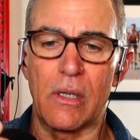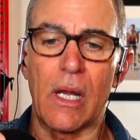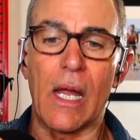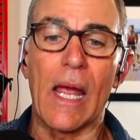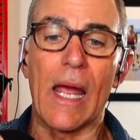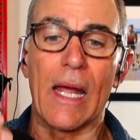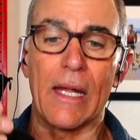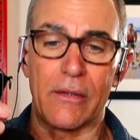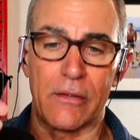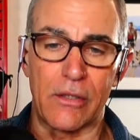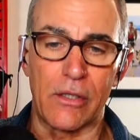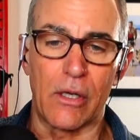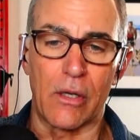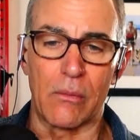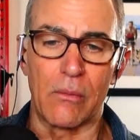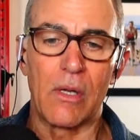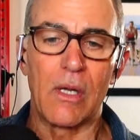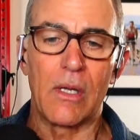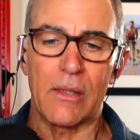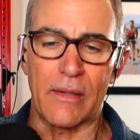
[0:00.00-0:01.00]
and, you
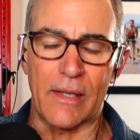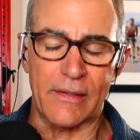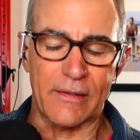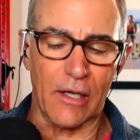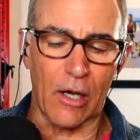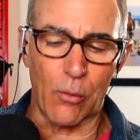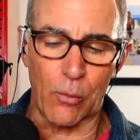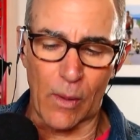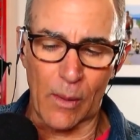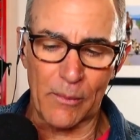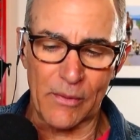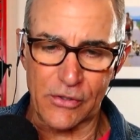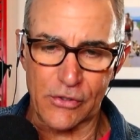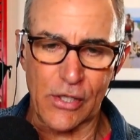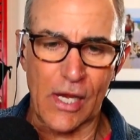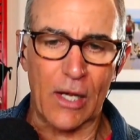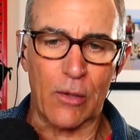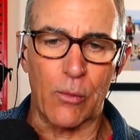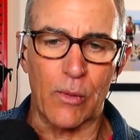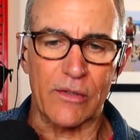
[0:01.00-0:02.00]
know, they tell women
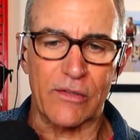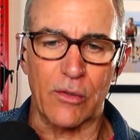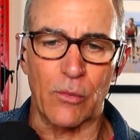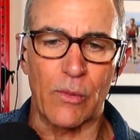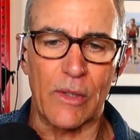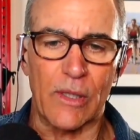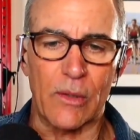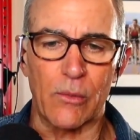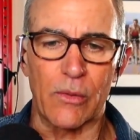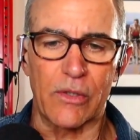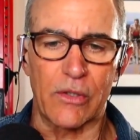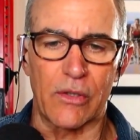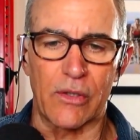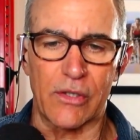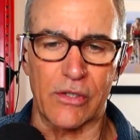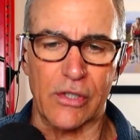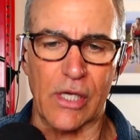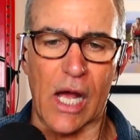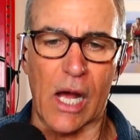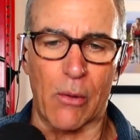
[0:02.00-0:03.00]
check once a week when you're in
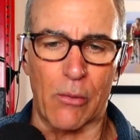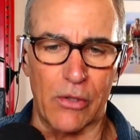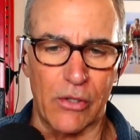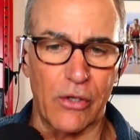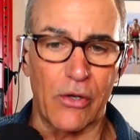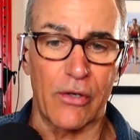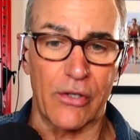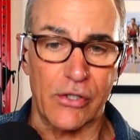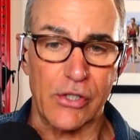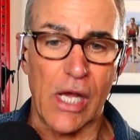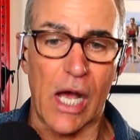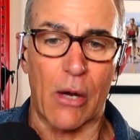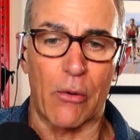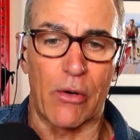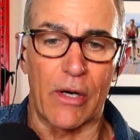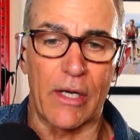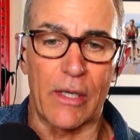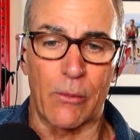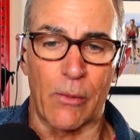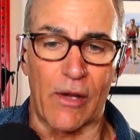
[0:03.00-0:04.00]
the shower. You're in the
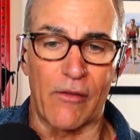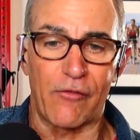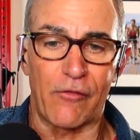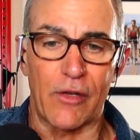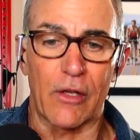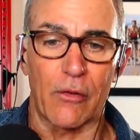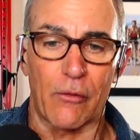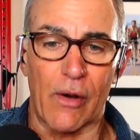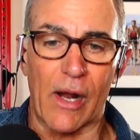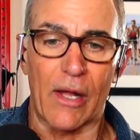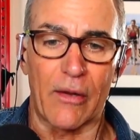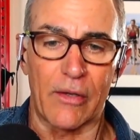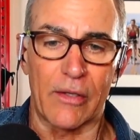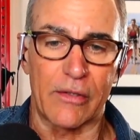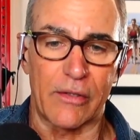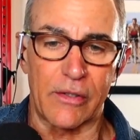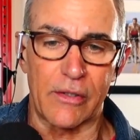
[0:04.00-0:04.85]
shower anyway. Feel around under